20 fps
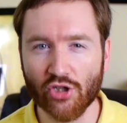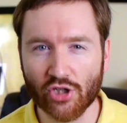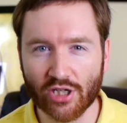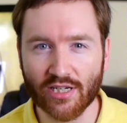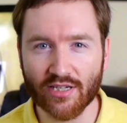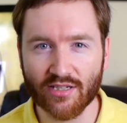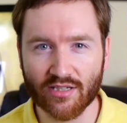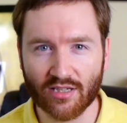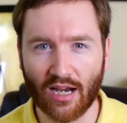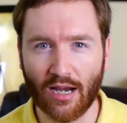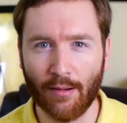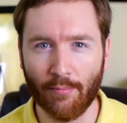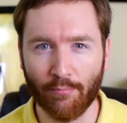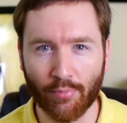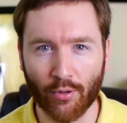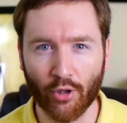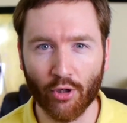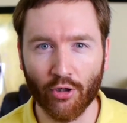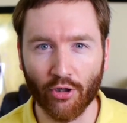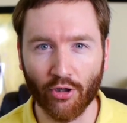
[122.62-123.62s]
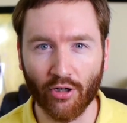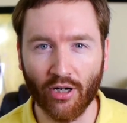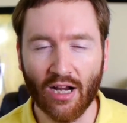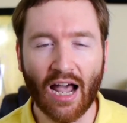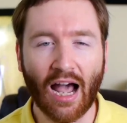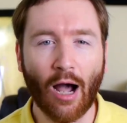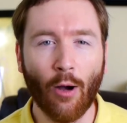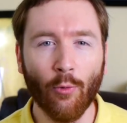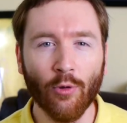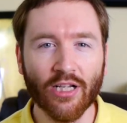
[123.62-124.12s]
cheese top burger,
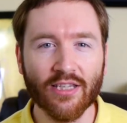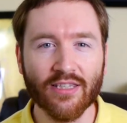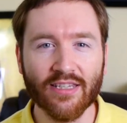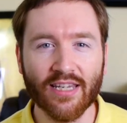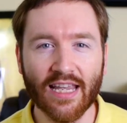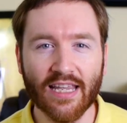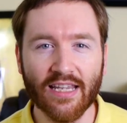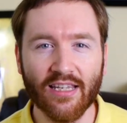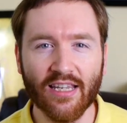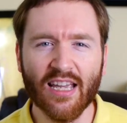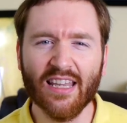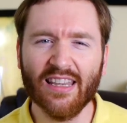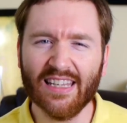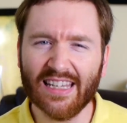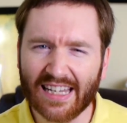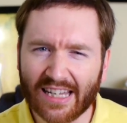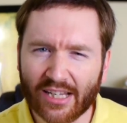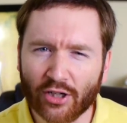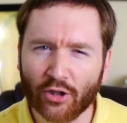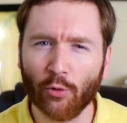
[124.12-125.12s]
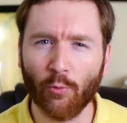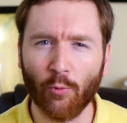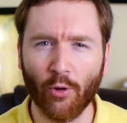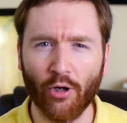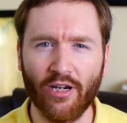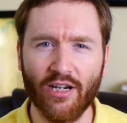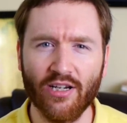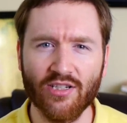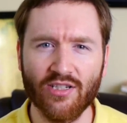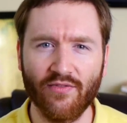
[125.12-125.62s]
I want to take the inner
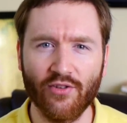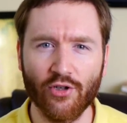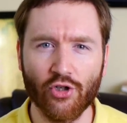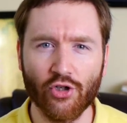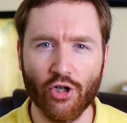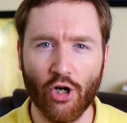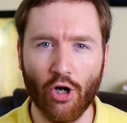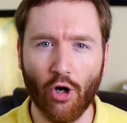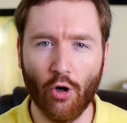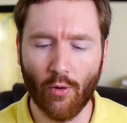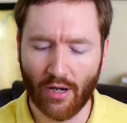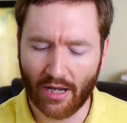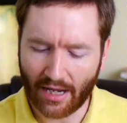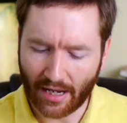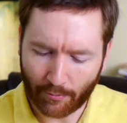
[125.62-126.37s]
workings of the show